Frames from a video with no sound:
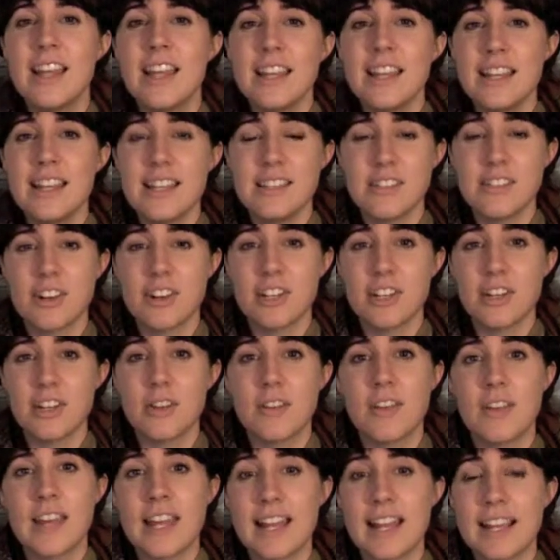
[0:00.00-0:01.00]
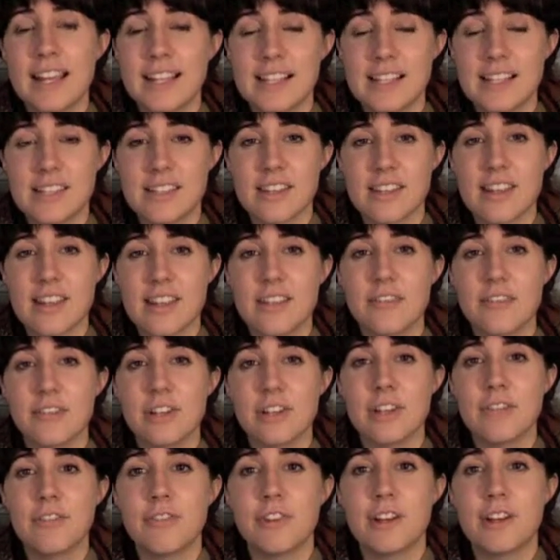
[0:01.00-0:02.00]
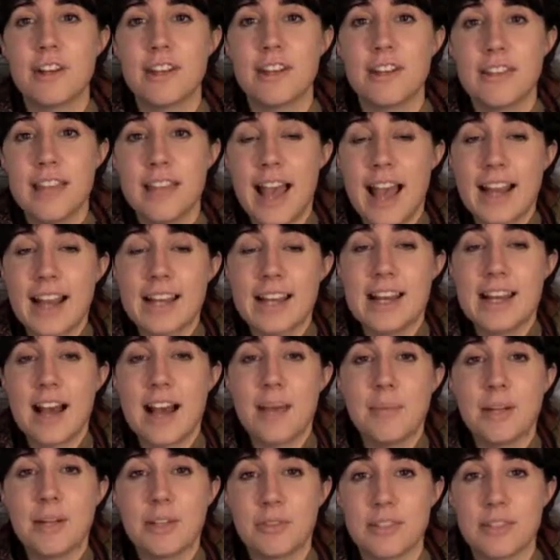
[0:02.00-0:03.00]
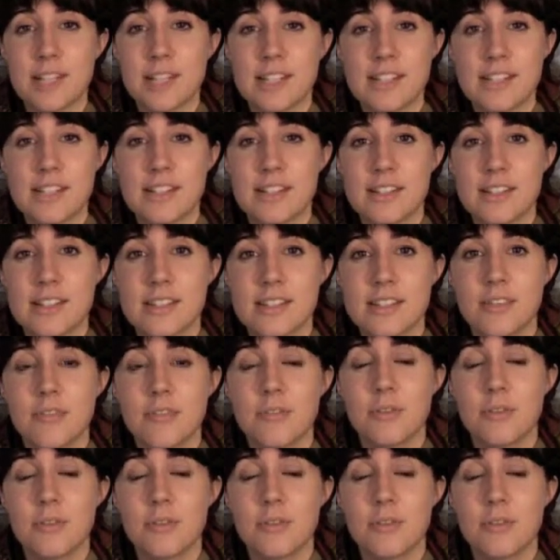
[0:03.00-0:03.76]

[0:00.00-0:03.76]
He's arguing against slavery for the economic reasons,